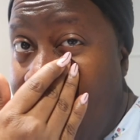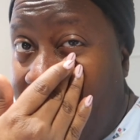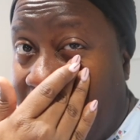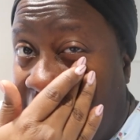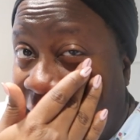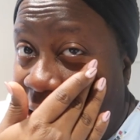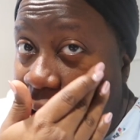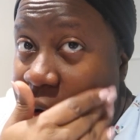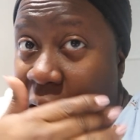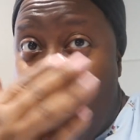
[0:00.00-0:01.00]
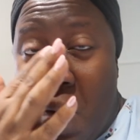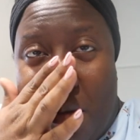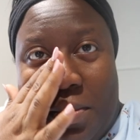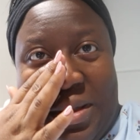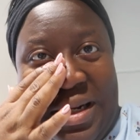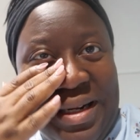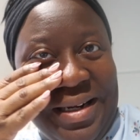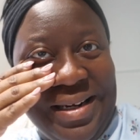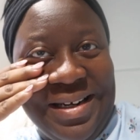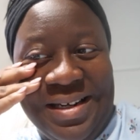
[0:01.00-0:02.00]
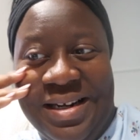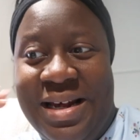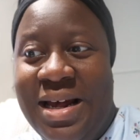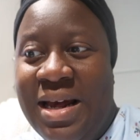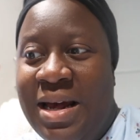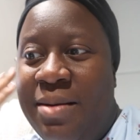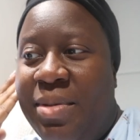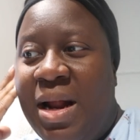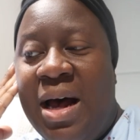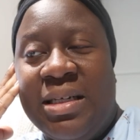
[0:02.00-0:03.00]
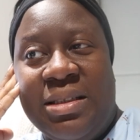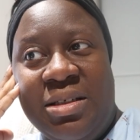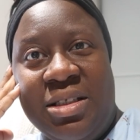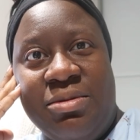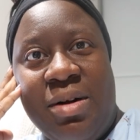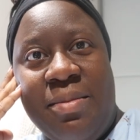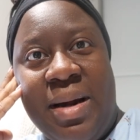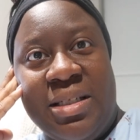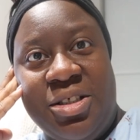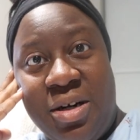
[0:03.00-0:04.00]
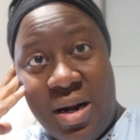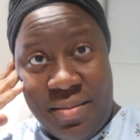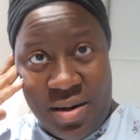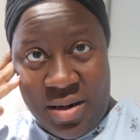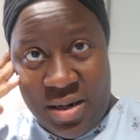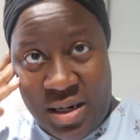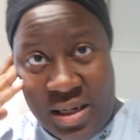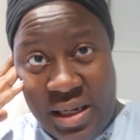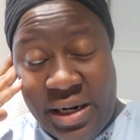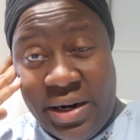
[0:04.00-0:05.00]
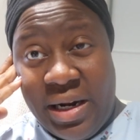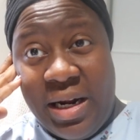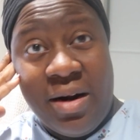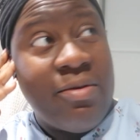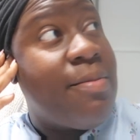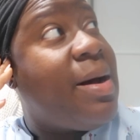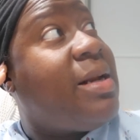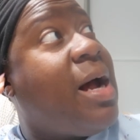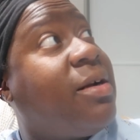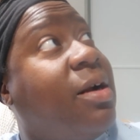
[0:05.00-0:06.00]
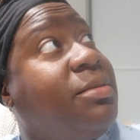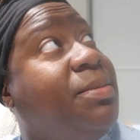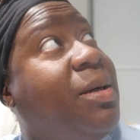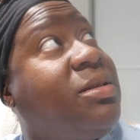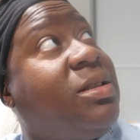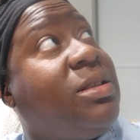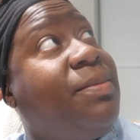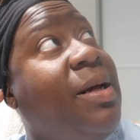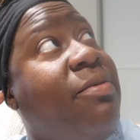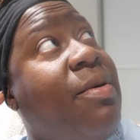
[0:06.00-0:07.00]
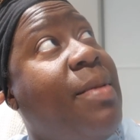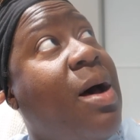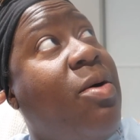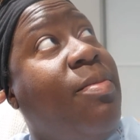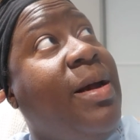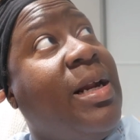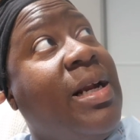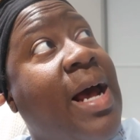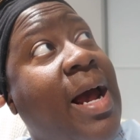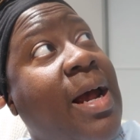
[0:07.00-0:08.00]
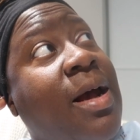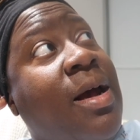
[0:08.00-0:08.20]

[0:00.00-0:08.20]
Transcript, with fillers: would like to go home, but I also just want to make sure I'm good and cleared here with my doctor. I'm supposed to speak with my OB today.